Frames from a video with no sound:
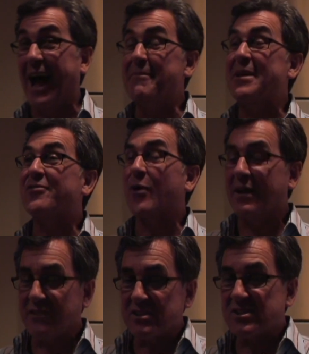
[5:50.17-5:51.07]
I mean, so I
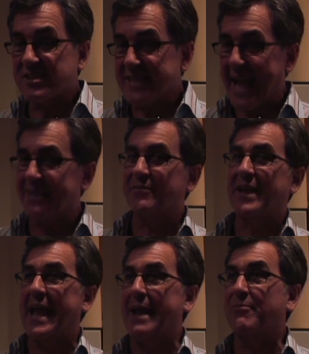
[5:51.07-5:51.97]
have this stack of
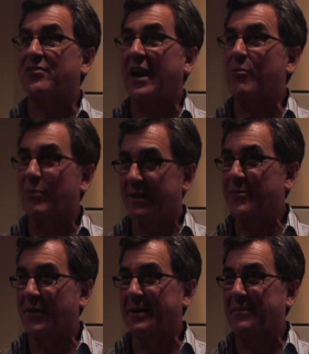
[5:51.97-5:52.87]
games that I really
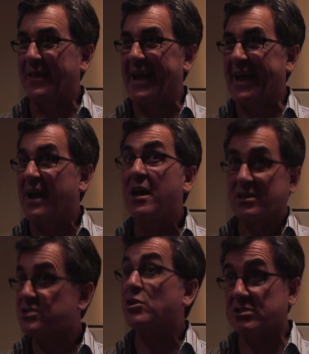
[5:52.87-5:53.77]
want to play,
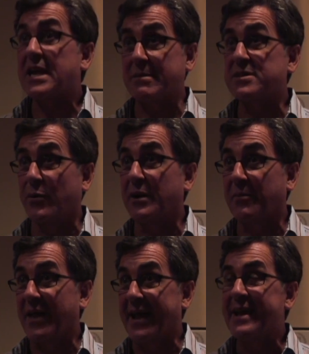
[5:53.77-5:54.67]
because those games I want to play.